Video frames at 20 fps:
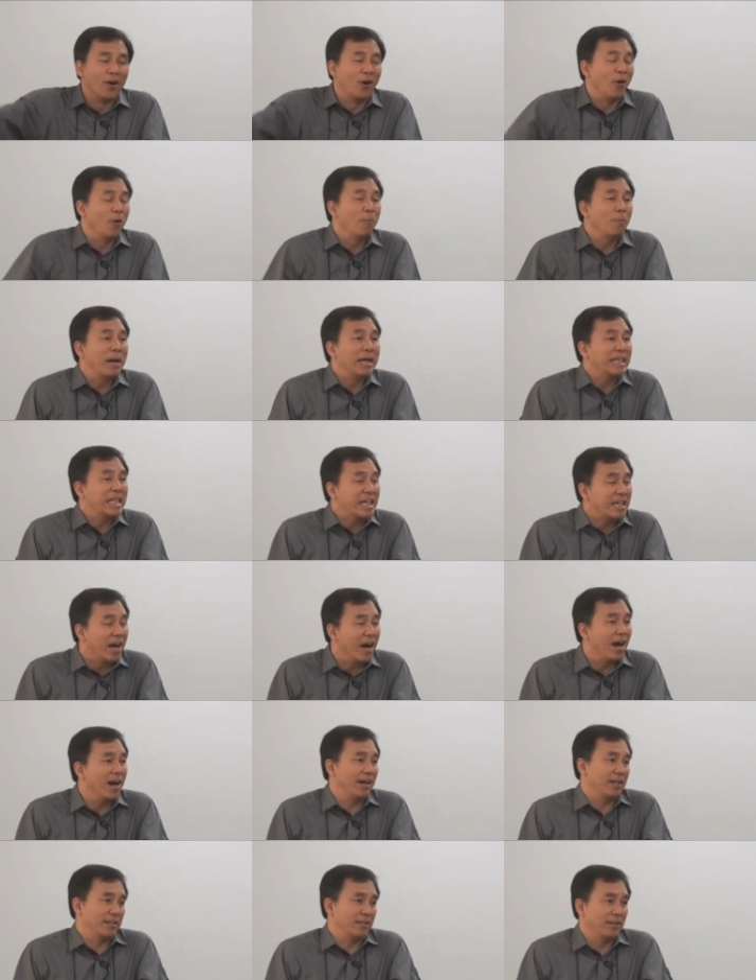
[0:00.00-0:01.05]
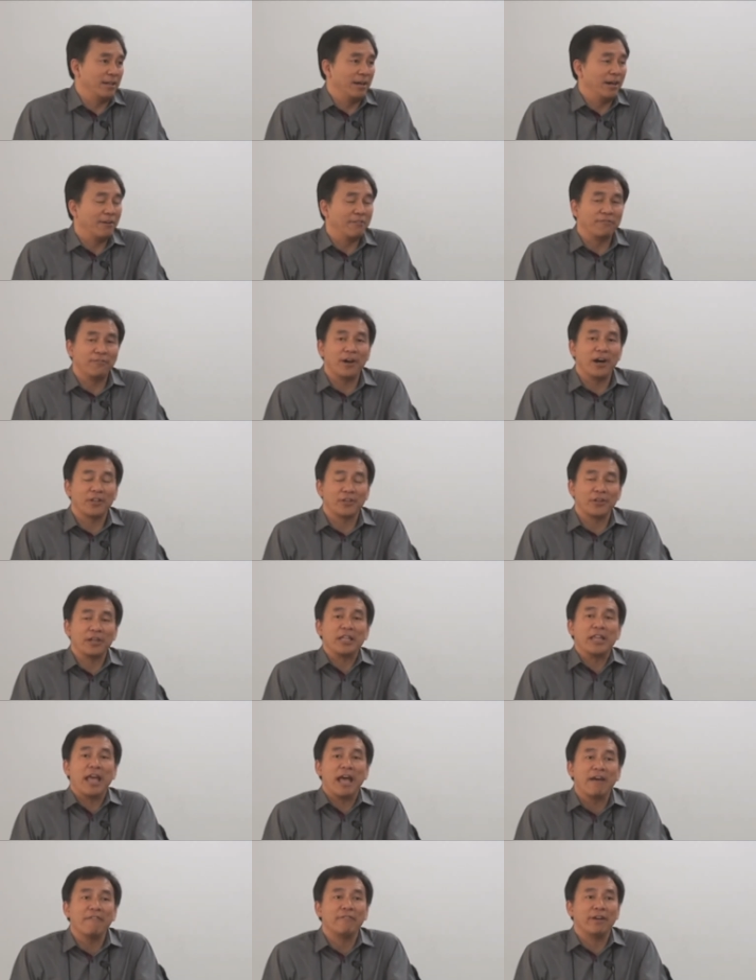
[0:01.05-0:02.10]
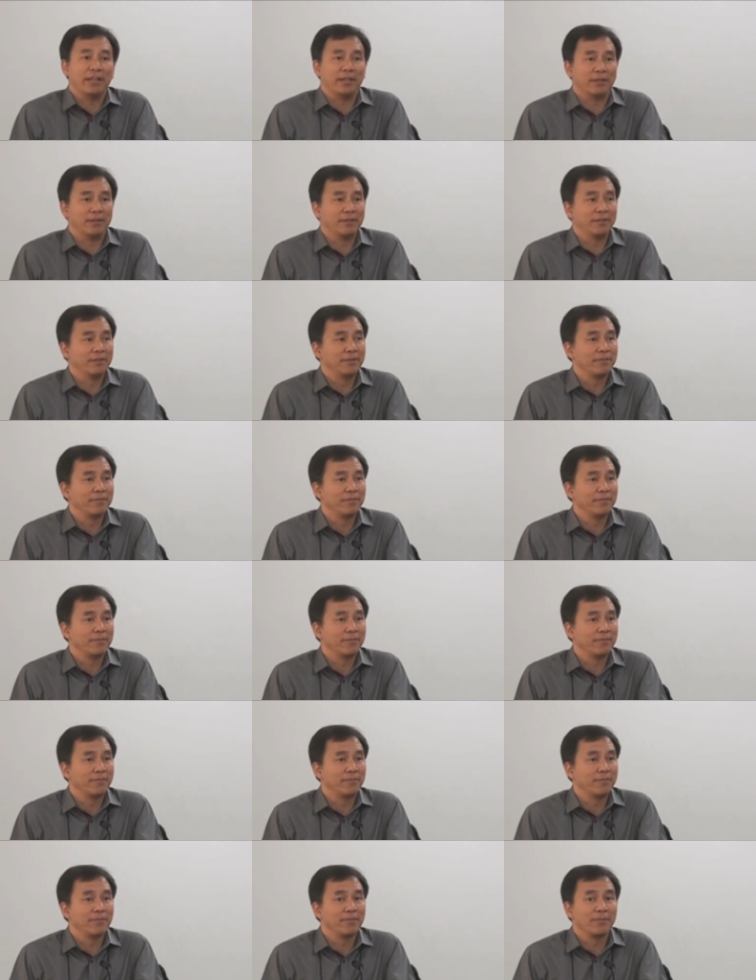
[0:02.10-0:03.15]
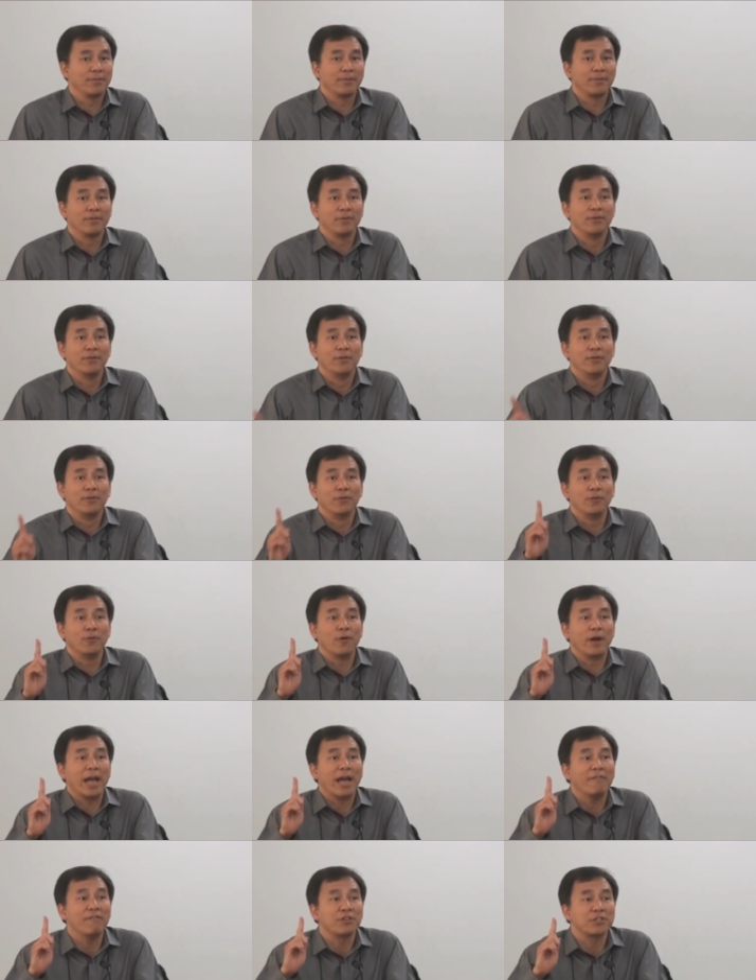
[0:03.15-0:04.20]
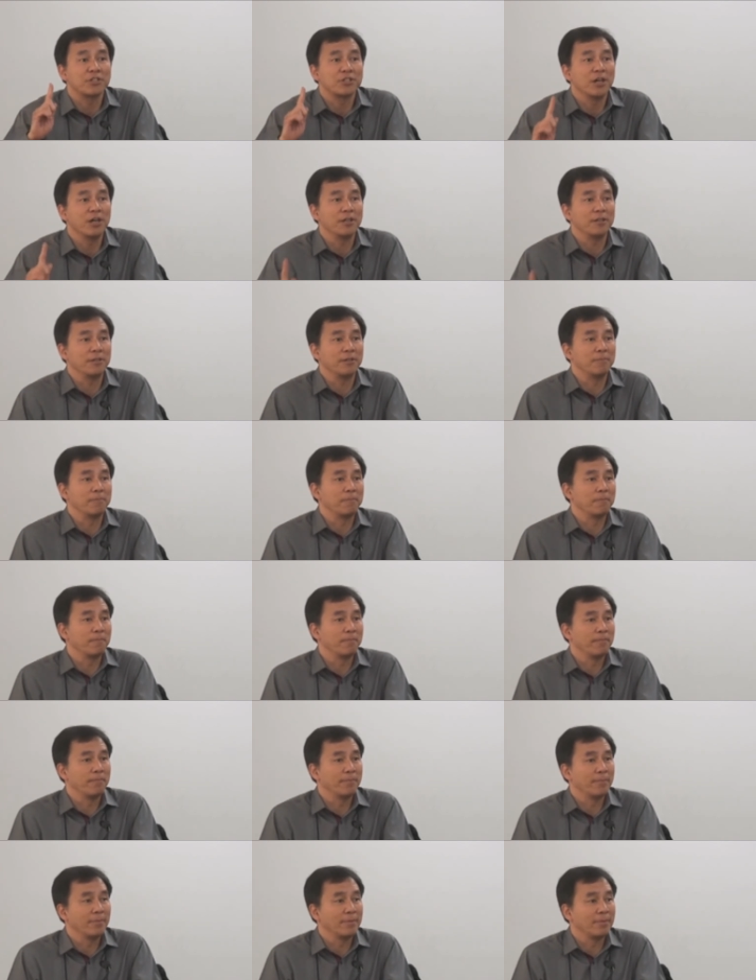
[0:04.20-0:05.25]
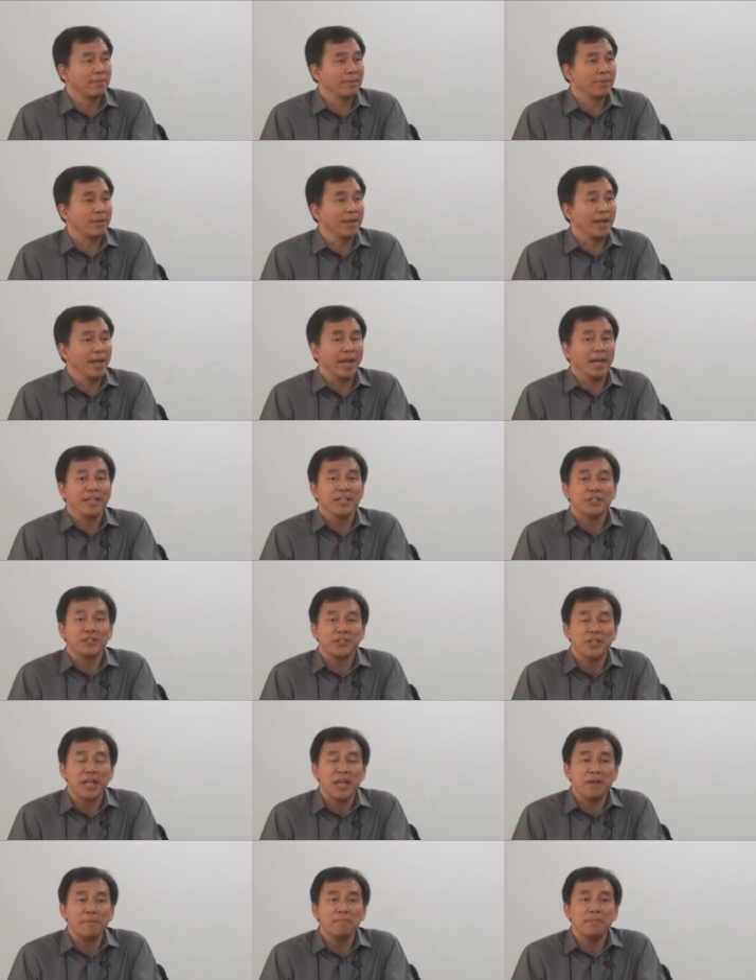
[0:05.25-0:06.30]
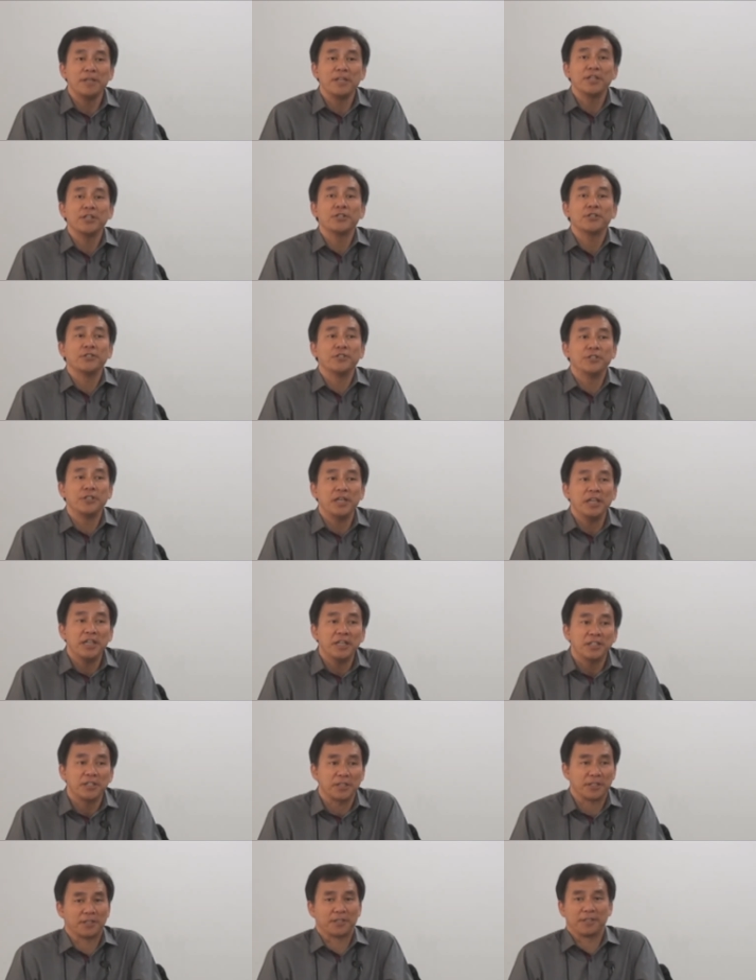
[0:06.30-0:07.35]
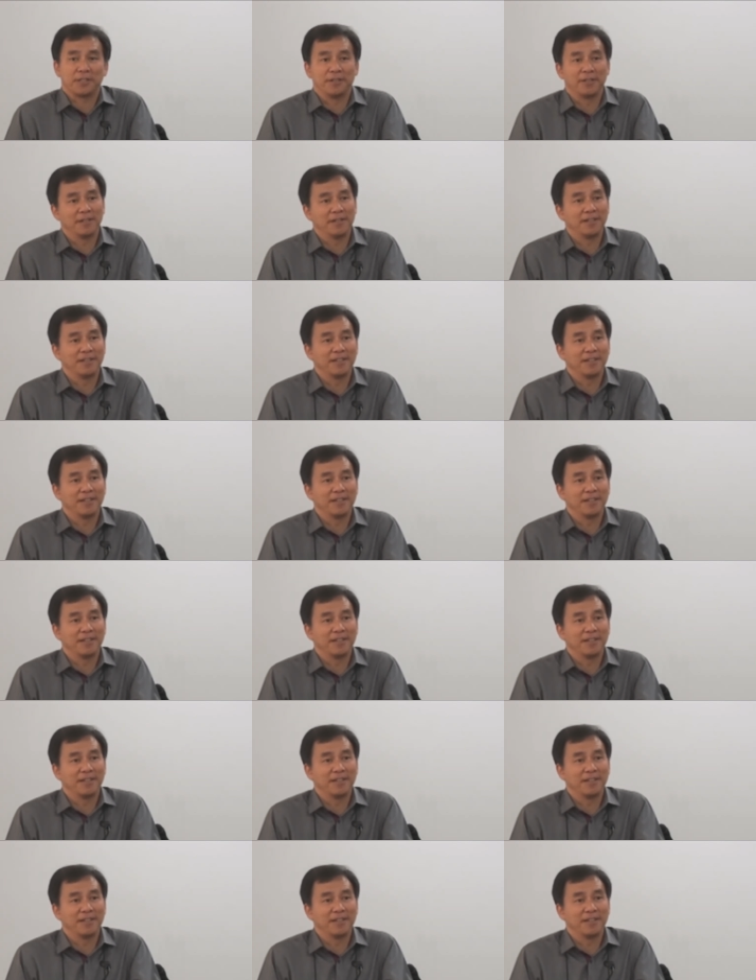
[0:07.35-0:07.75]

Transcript: Almighty God, our Father in heaven, who have a son, and his name is Jesus.